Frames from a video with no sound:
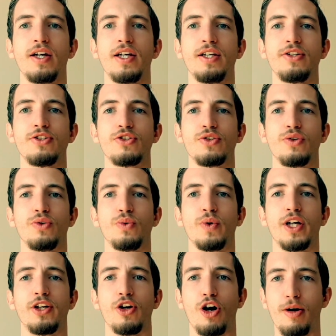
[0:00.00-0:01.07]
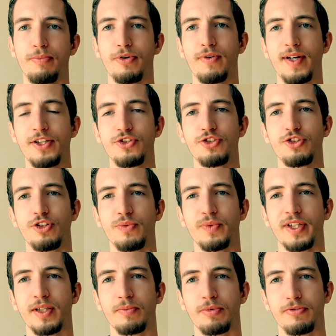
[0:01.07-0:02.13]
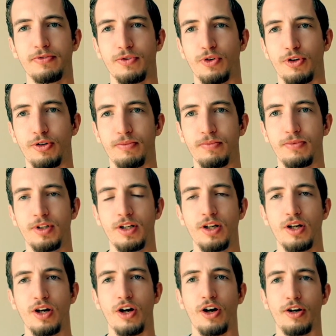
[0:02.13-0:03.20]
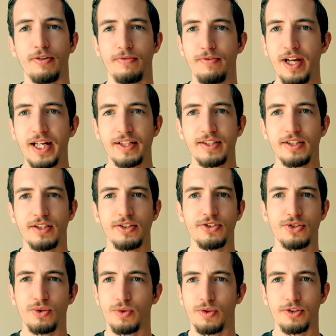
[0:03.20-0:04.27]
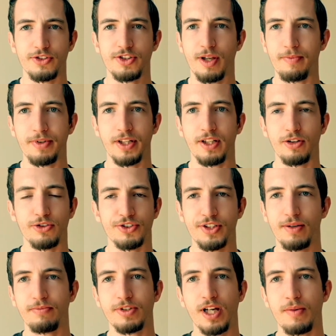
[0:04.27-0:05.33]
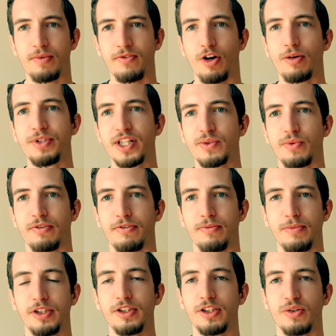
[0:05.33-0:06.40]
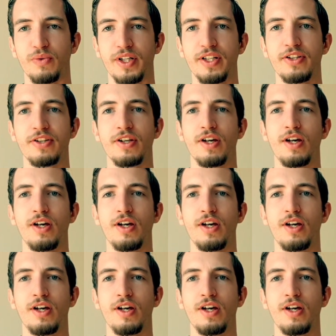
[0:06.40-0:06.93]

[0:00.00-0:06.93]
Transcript: into an operation that we can perform on vectors or something or some type of object we're familiar with